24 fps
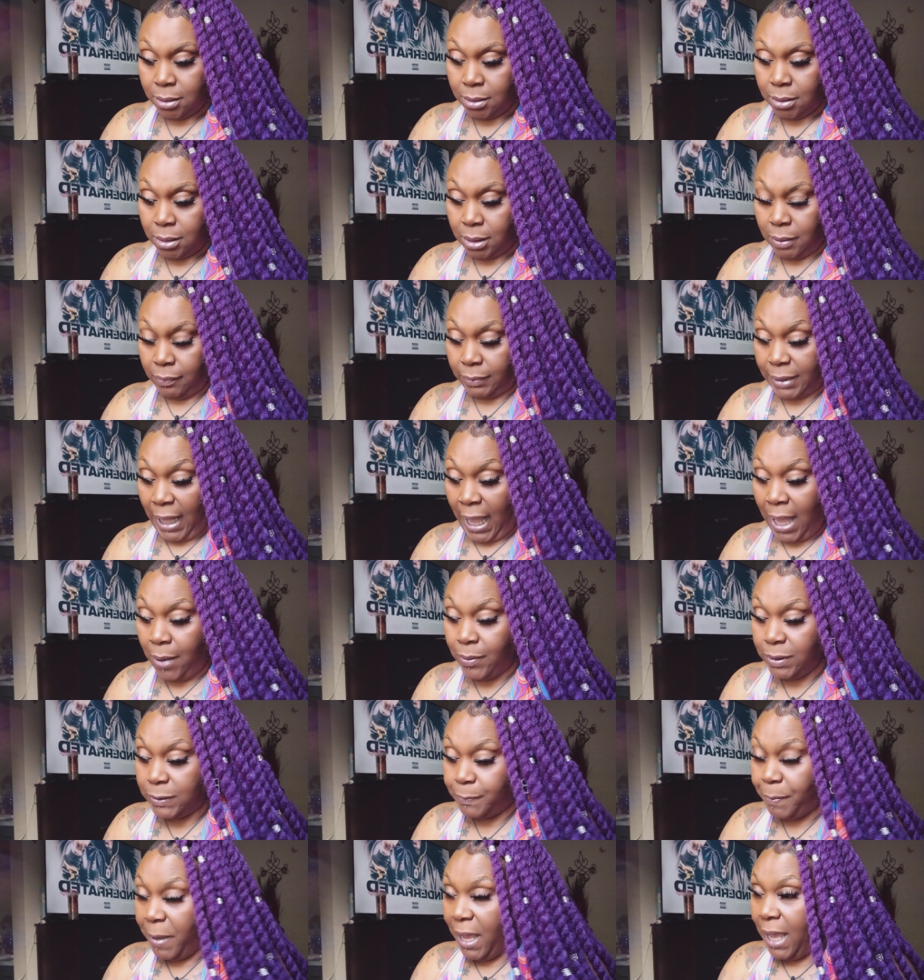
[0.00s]
If they
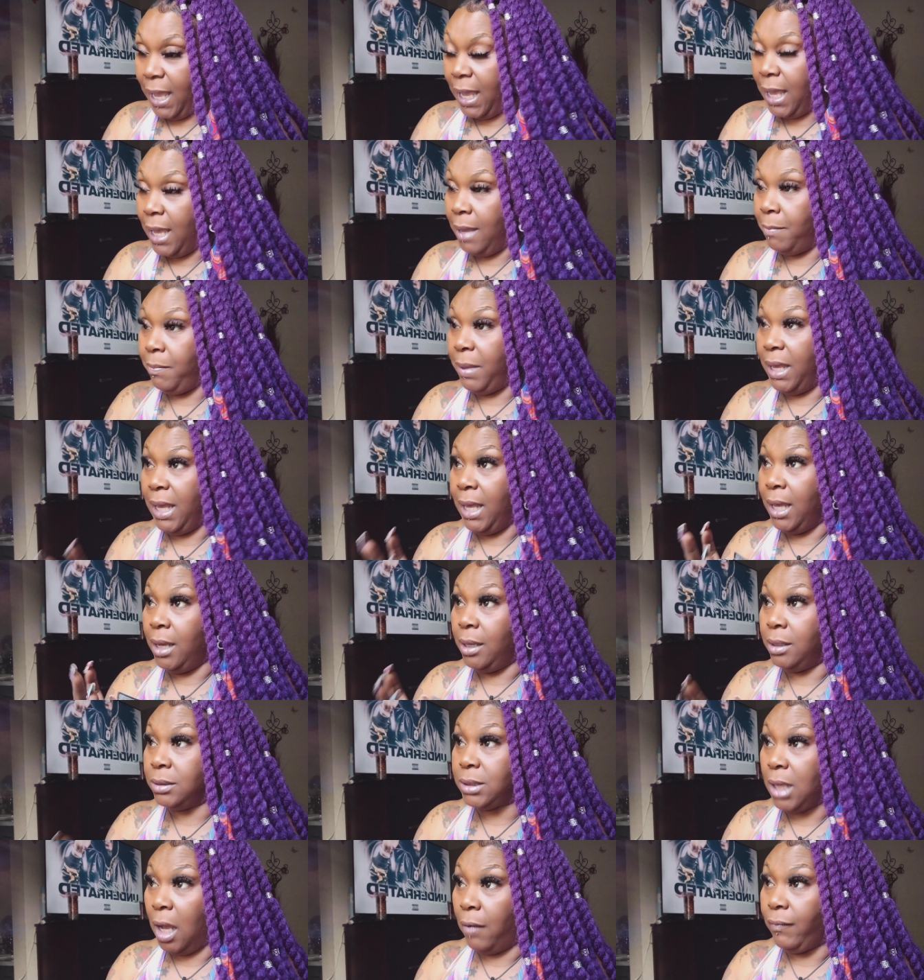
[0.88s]
was paying
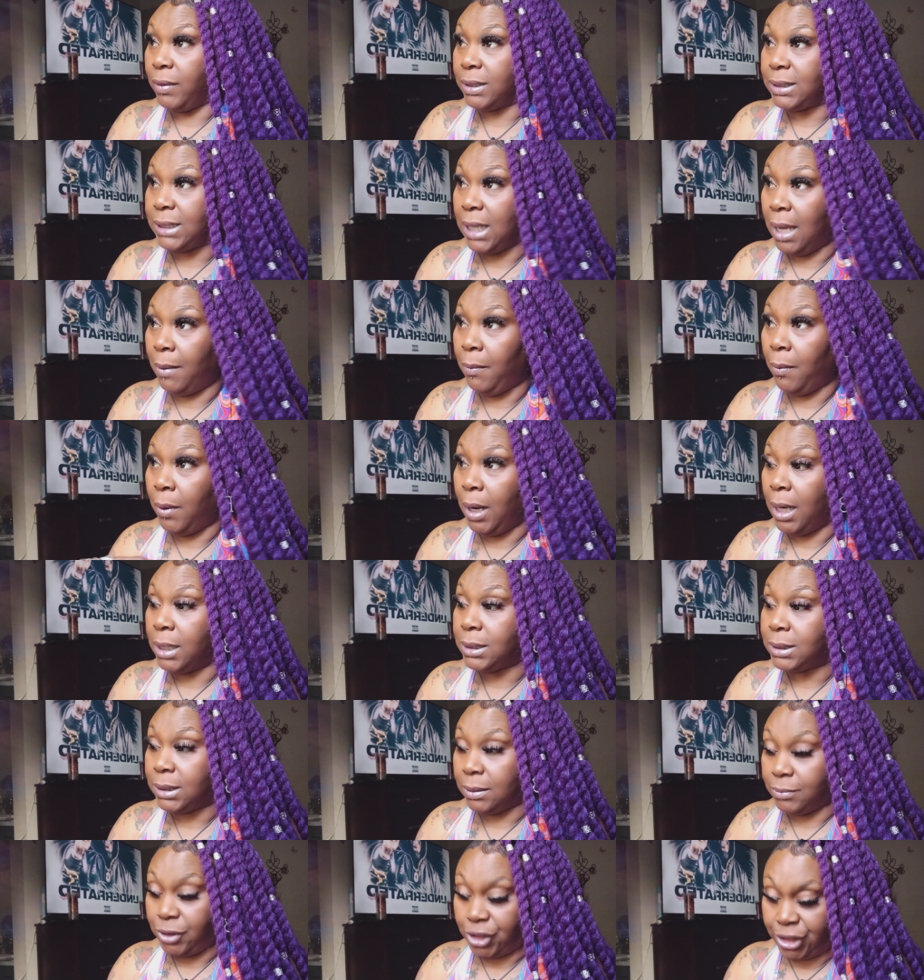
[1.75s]
bills over somewhere,
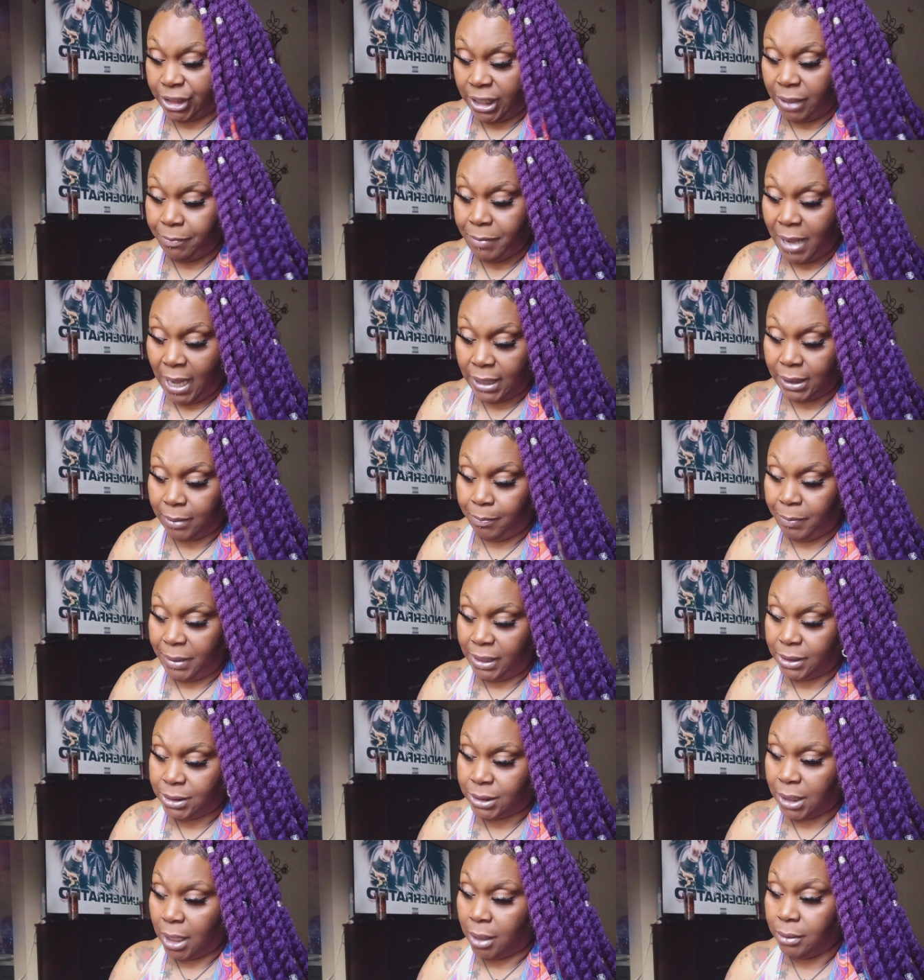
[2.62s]
some shit about to
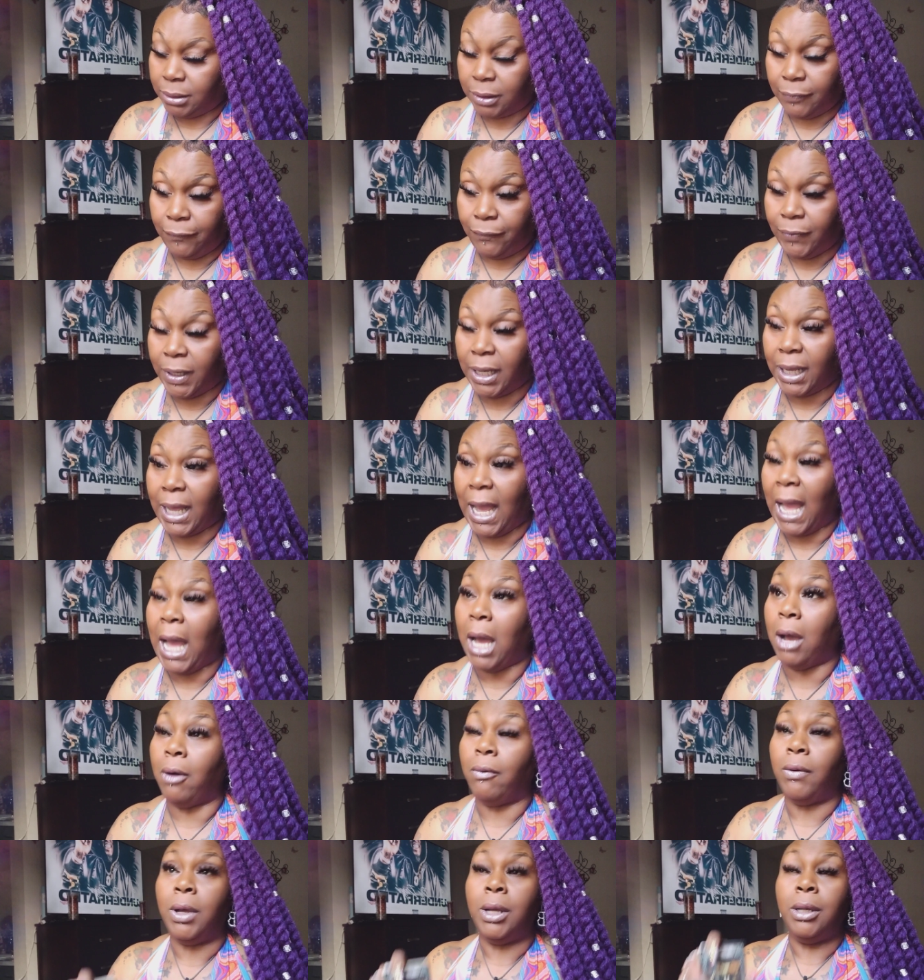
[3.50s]
be turned the fuck
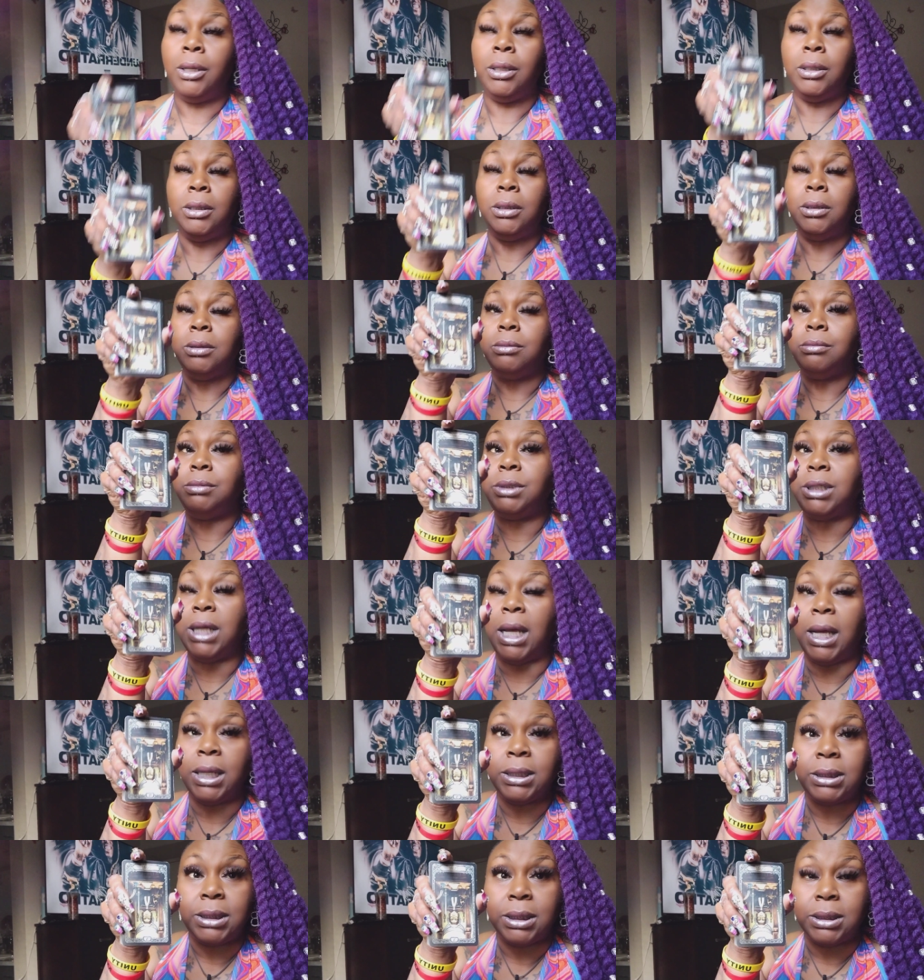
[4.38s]
out.
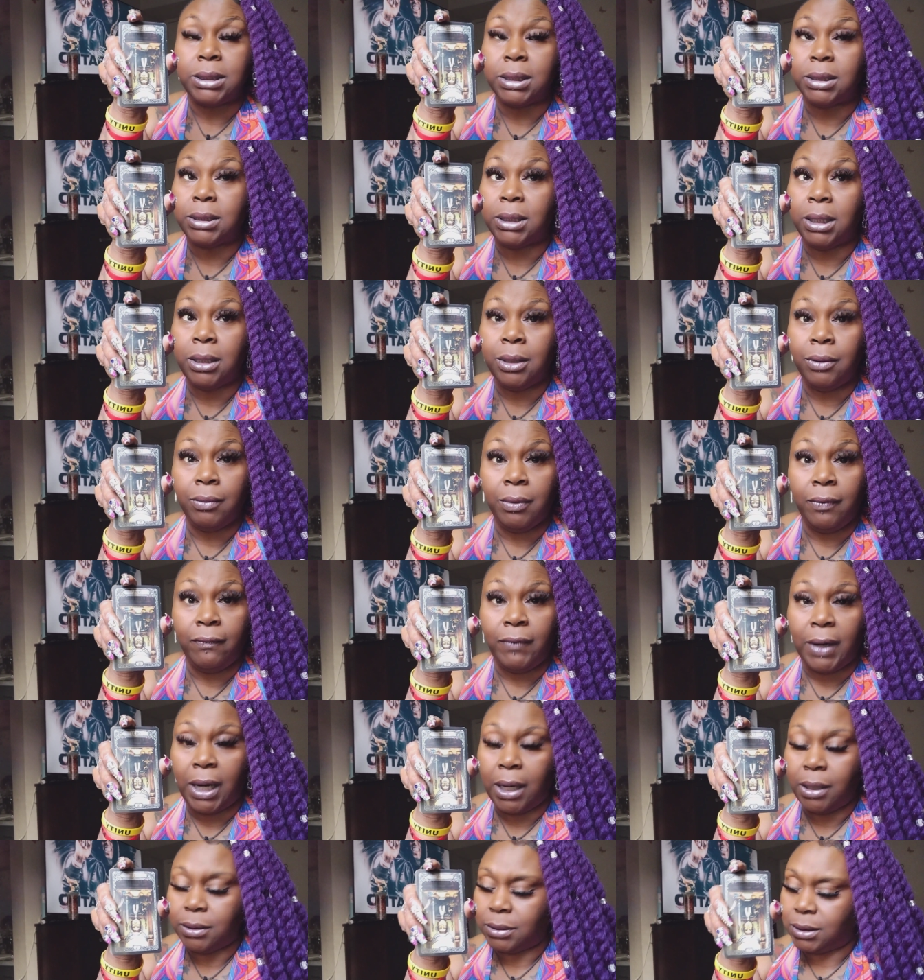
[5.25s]
Justice is in the
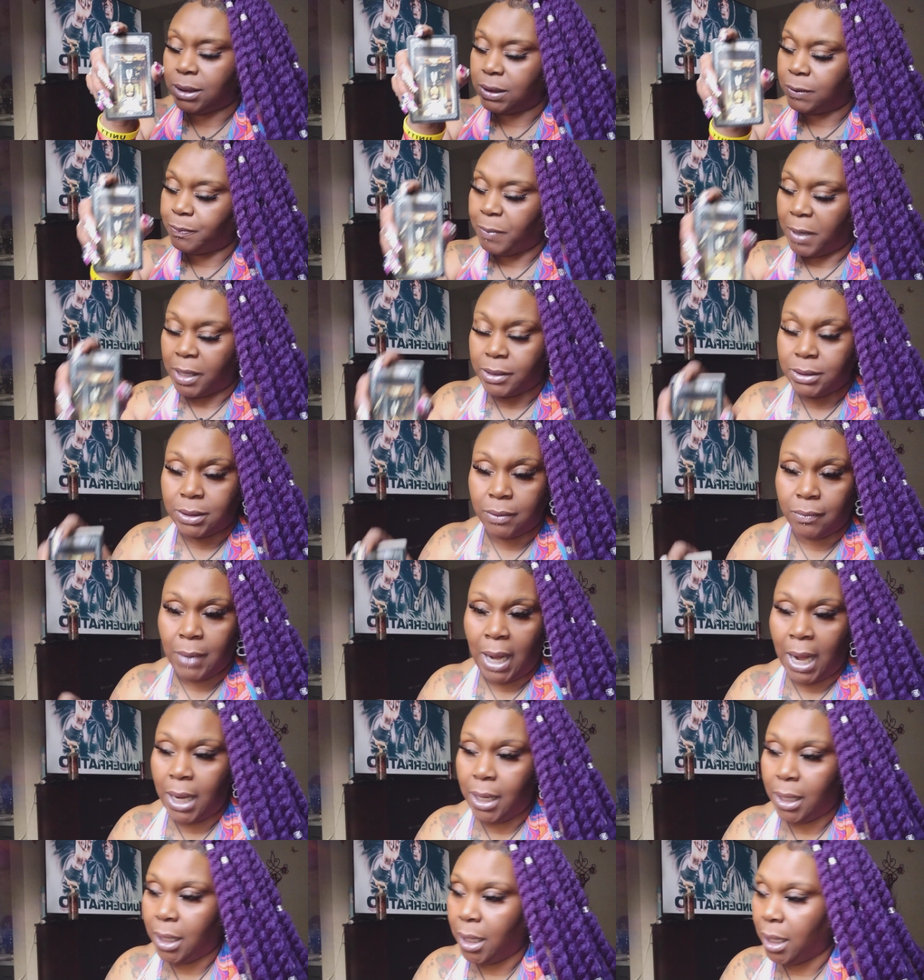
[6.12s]
reverse. This person
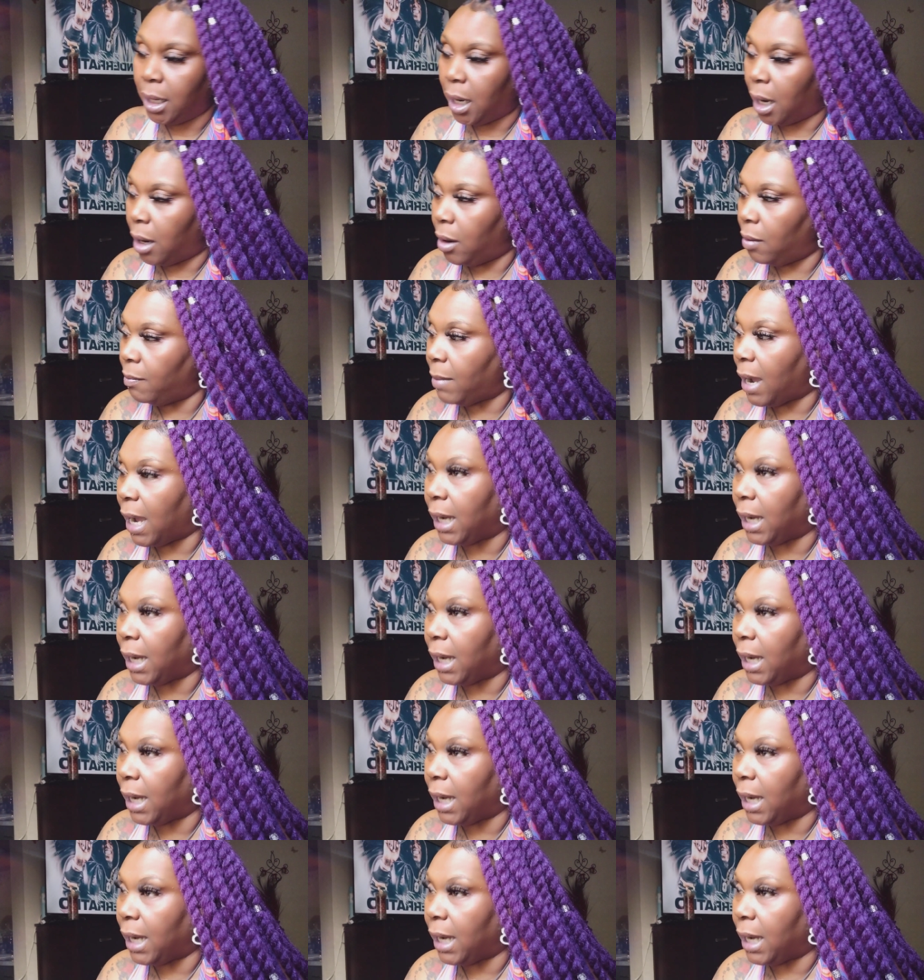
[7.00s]
right here, oh my